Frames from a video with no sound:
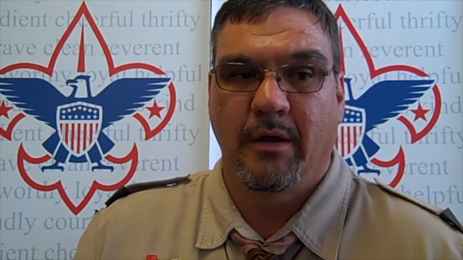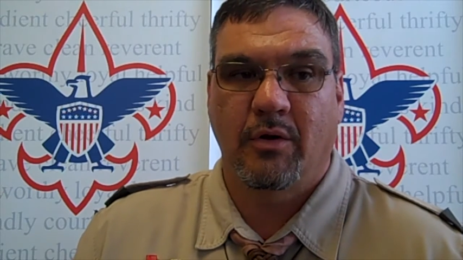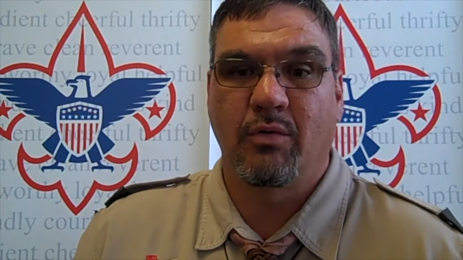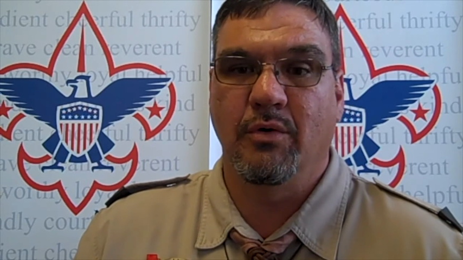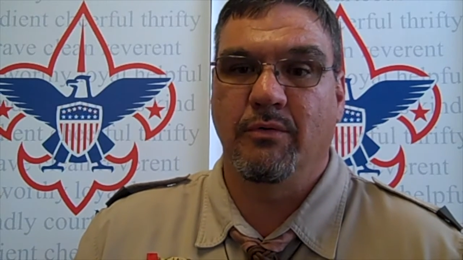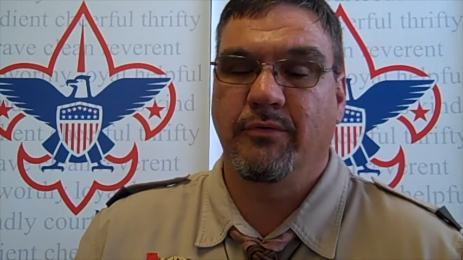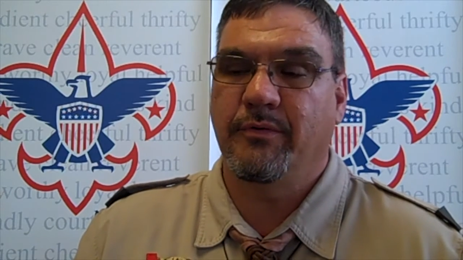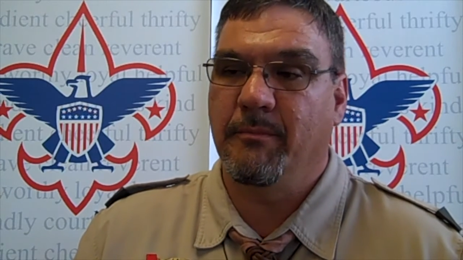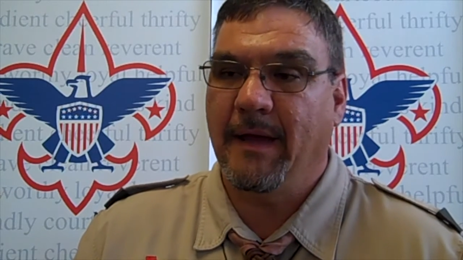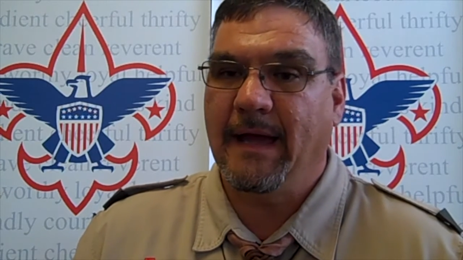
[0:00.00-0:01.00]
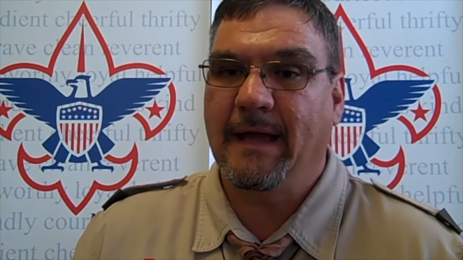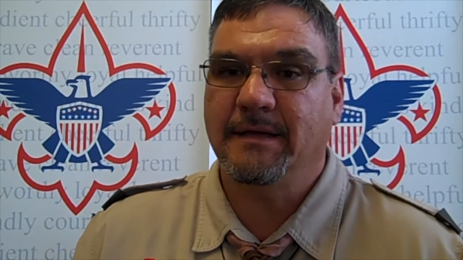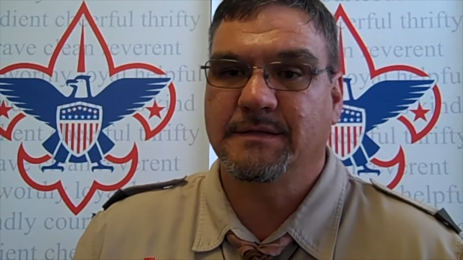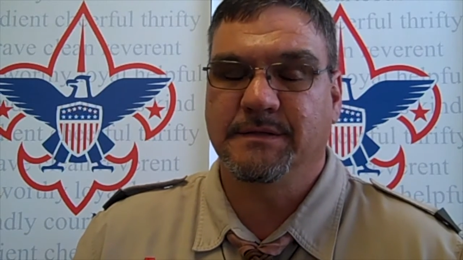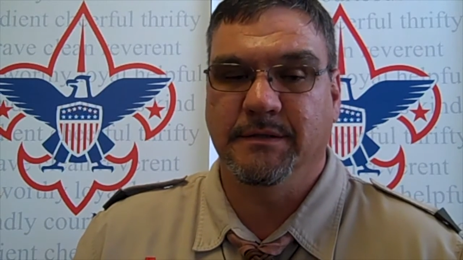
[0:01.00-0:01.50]
crews and
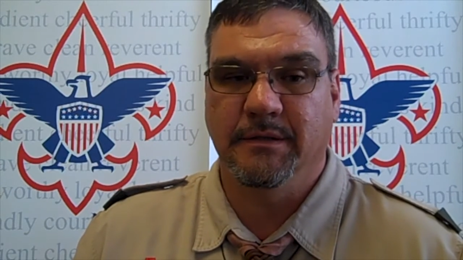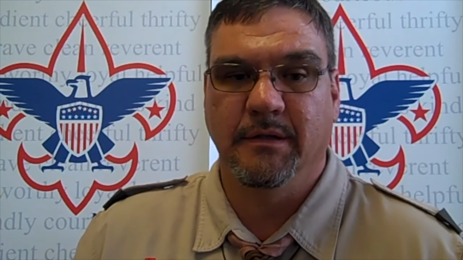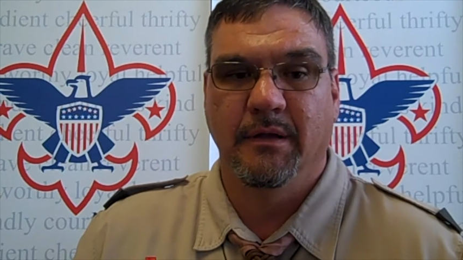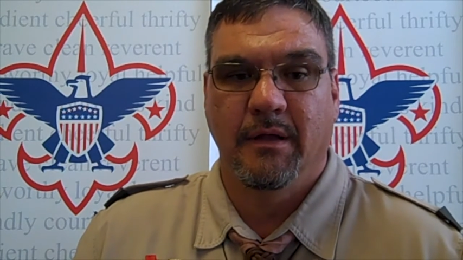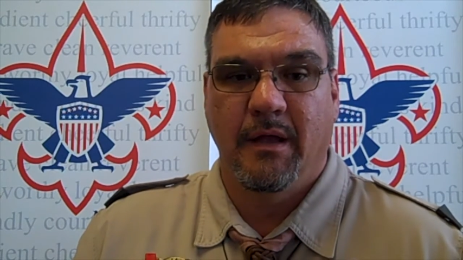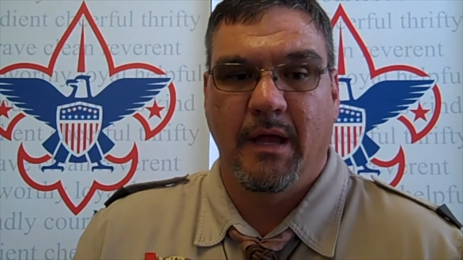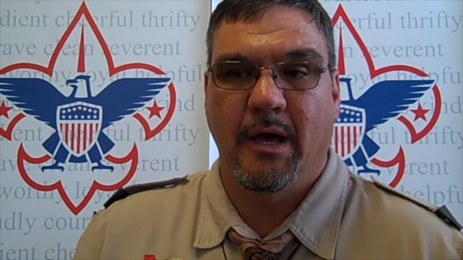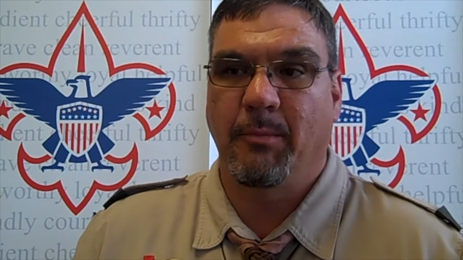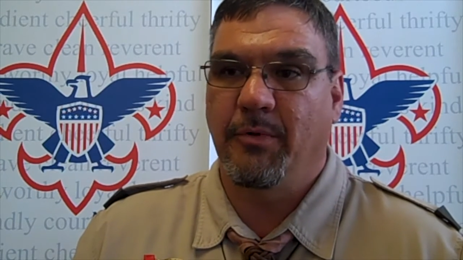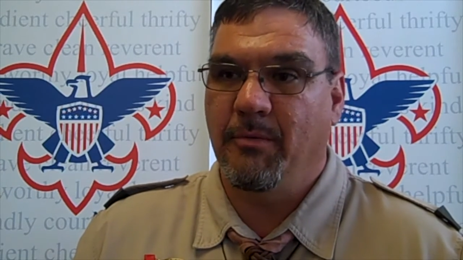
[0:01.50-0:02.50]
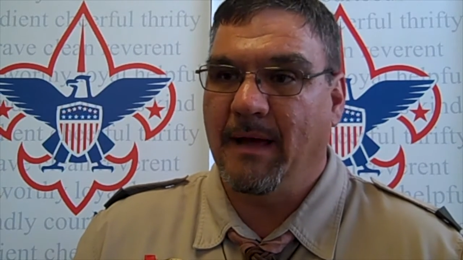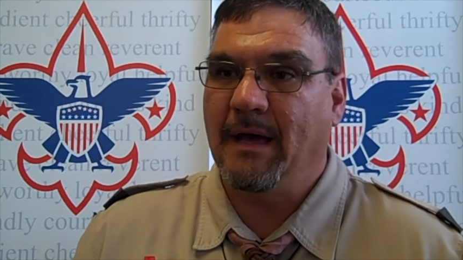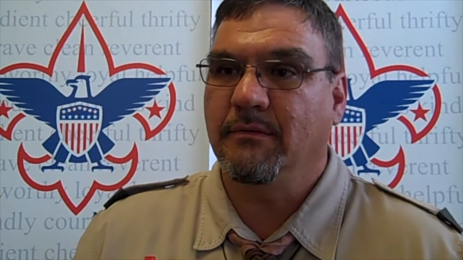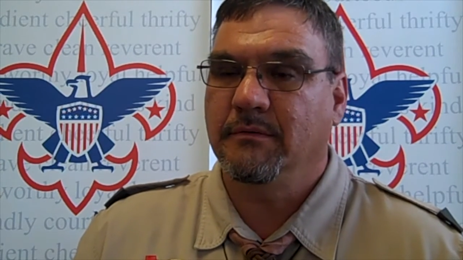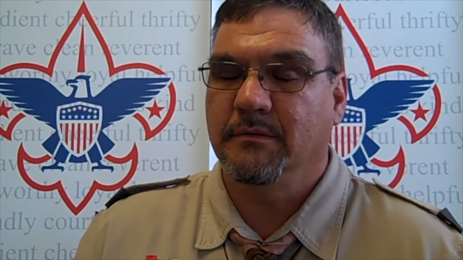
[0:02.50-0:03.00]
packs and helping them
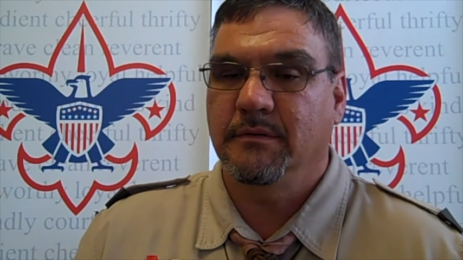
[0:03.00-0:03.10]
out.